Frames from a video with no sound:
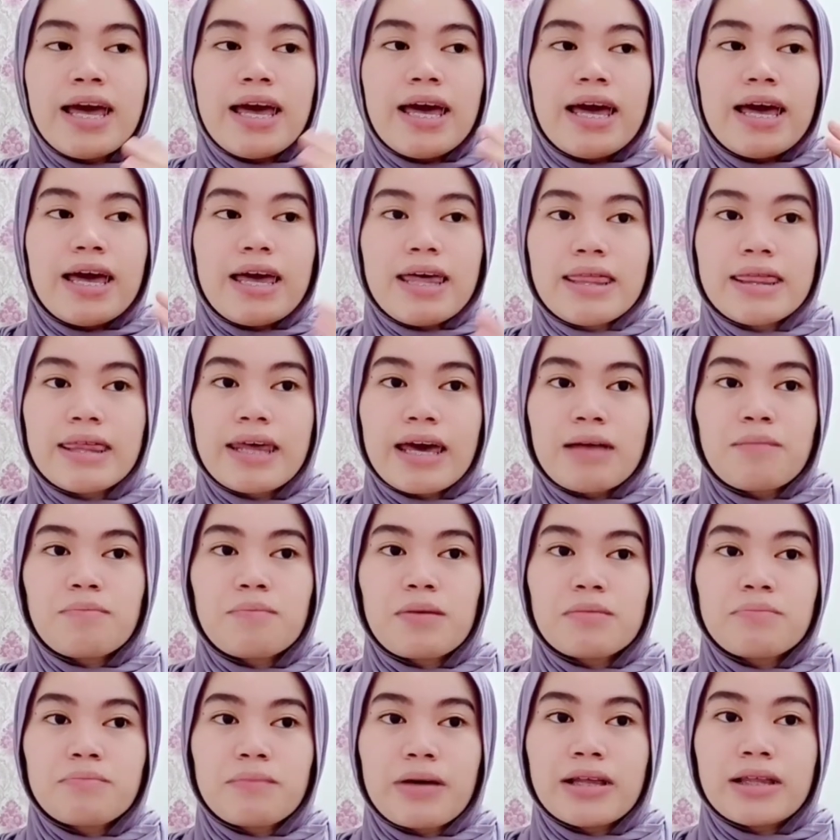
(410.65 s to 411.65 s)
And then
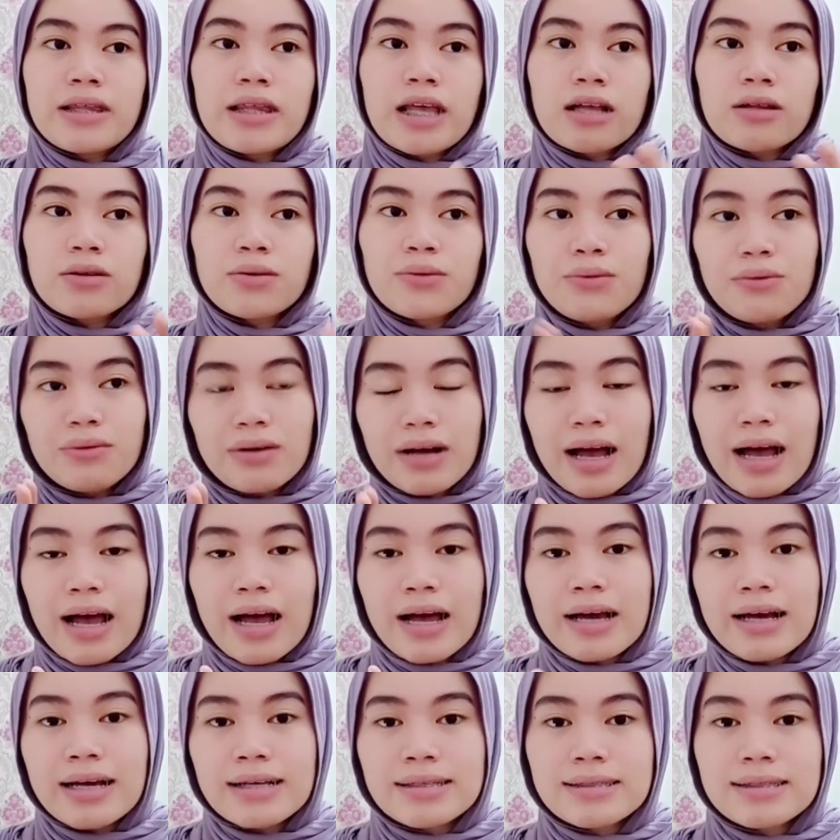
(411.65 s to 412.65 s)
pag MedTech 2 ka,
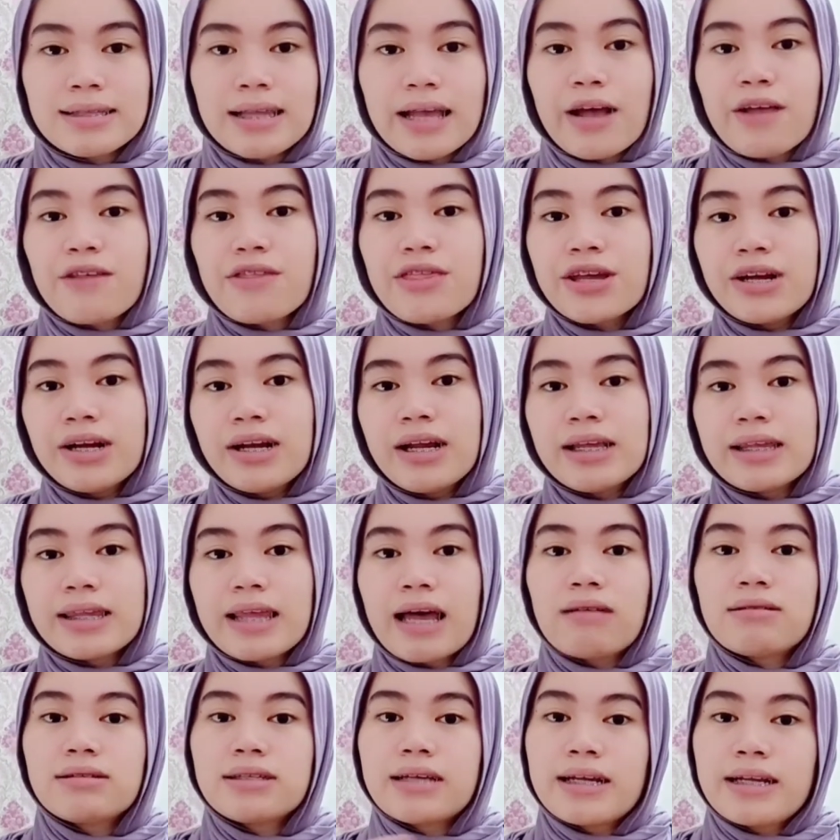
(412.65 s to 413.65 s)
it's like 30,000
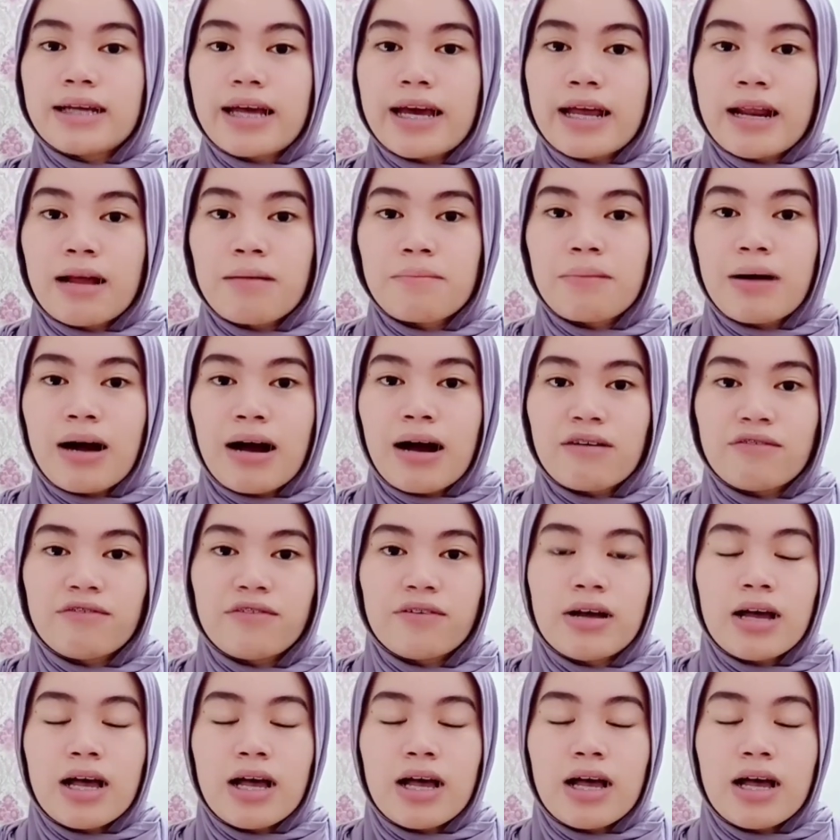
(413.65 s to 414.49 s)
and above.